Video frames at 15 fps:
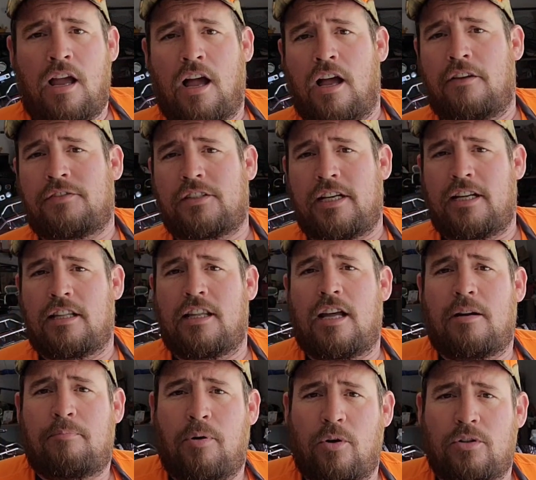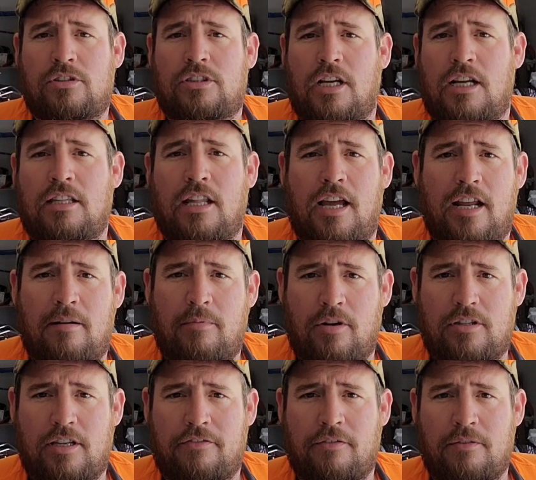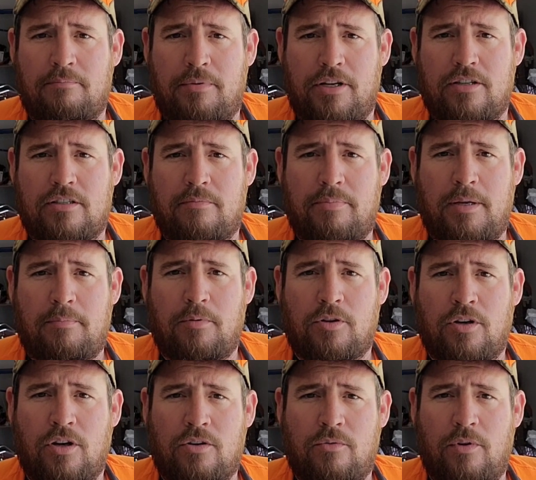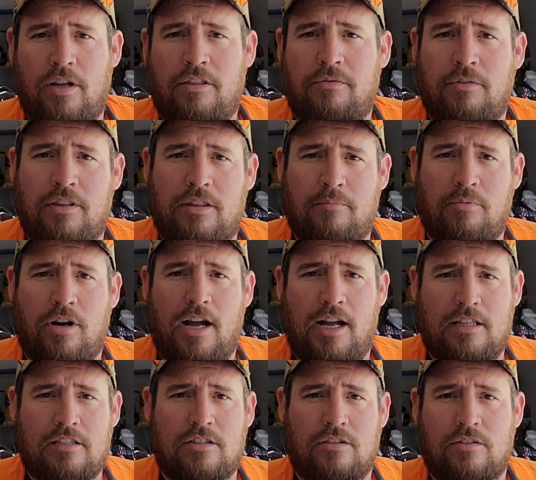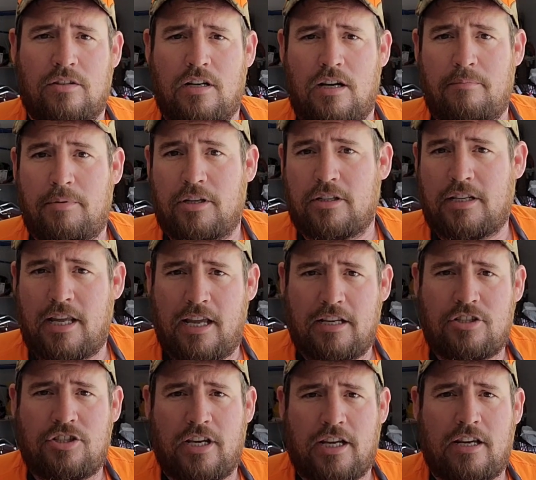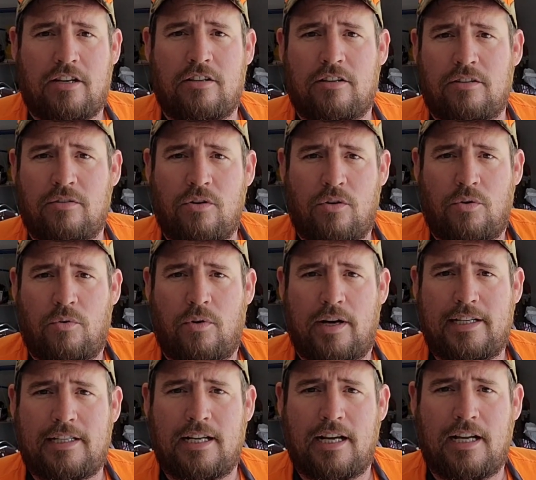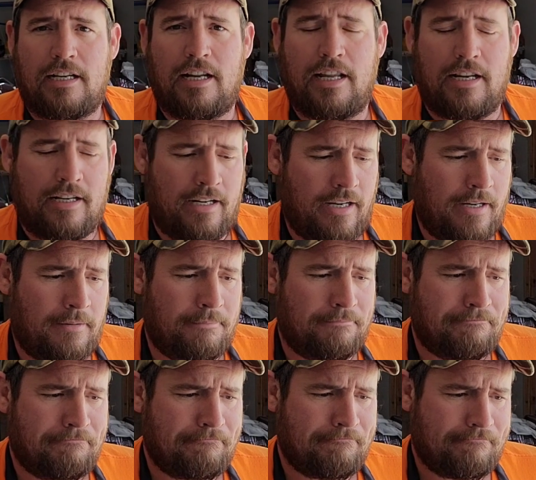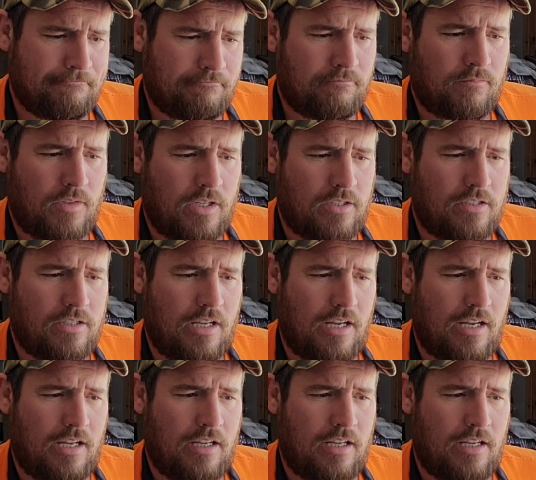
I've seen a lot of posts online about different beers that people cook with the brats or beer can chicken or whatnot, and there's